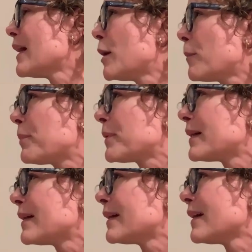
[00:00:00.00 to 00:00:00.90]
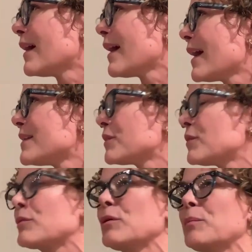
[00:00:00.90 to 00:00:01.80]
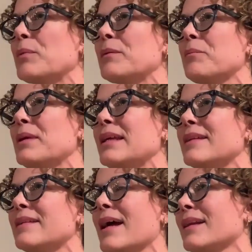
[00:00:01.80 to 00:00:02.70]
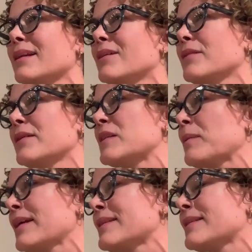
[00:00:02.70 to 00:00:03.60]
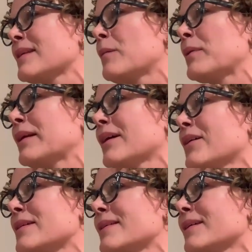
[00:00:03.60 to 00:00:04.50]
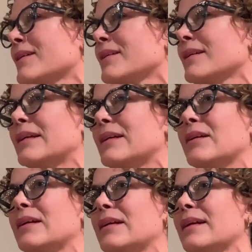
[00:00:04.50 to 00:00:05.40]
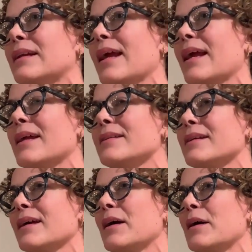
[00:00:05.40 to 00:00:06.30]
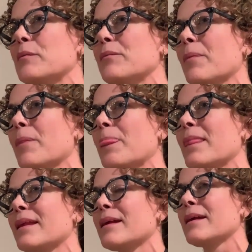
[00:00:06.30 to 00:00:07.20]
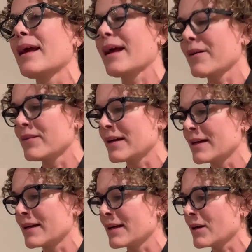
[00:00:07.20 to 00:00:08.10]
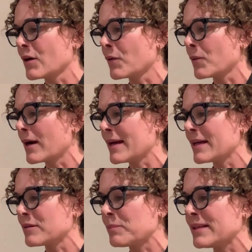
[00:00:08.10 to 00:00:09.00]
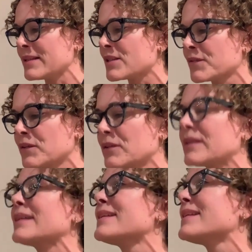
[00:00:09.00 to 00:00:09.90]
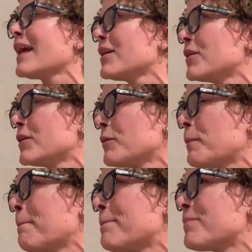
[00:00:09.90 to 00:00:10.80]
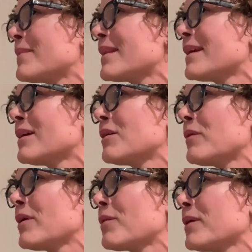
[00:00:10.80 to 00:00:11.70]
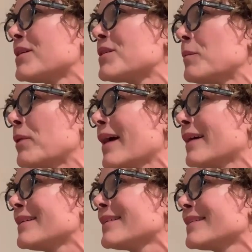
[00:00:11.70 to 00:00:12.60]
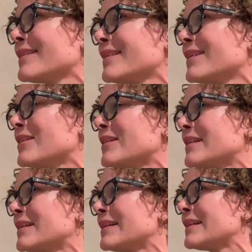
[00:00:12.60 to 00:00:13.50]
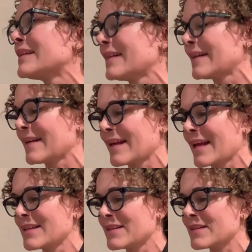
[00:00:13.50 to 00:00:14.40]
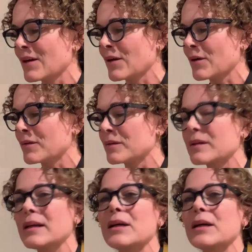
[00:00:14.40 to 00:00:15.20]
up as a group and be in that lovely space up at Garrison and have a quiet, peaceful container with which to practice. And so